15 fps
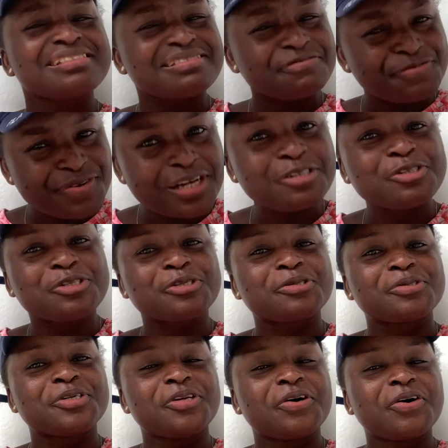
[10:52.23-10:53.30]
fun too,
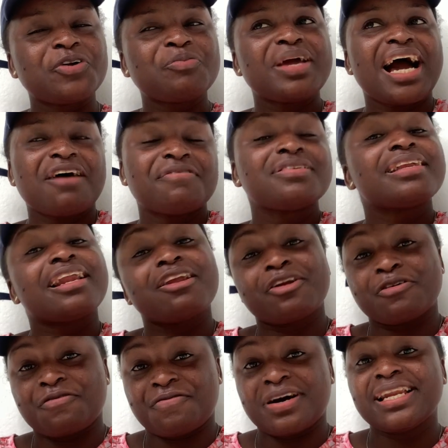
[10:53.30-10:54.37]
you know, you'll be having a lot
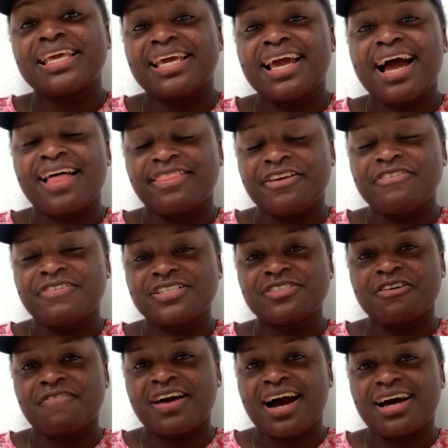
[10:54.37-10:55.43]
of fun here at the University
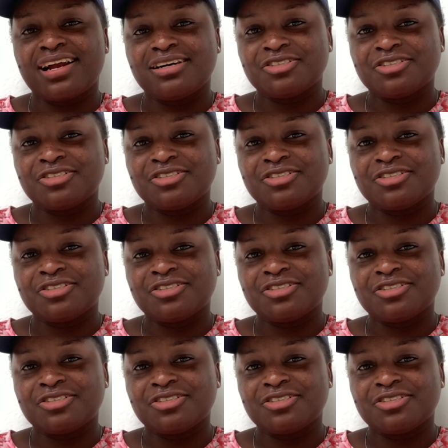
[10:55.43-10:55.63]
of Ghana.